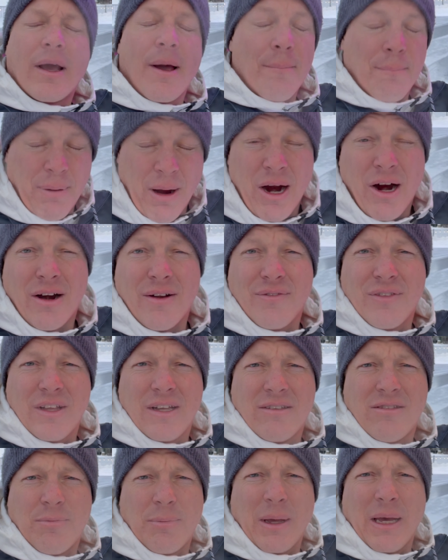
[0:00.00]

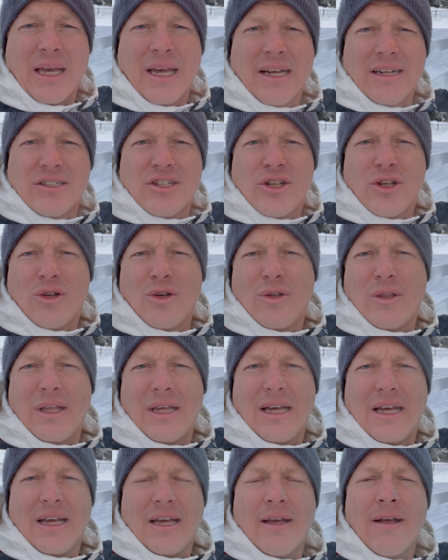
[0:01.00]
comparatively speaking to
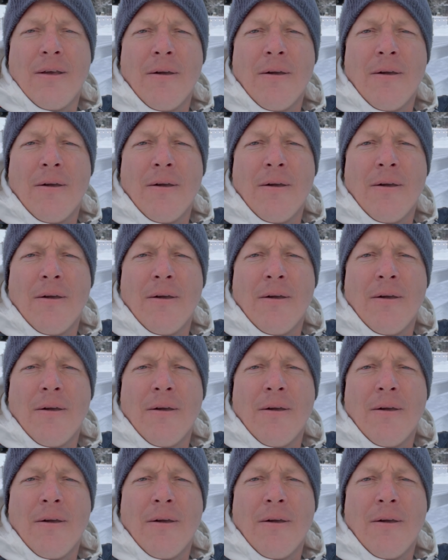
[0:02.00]
the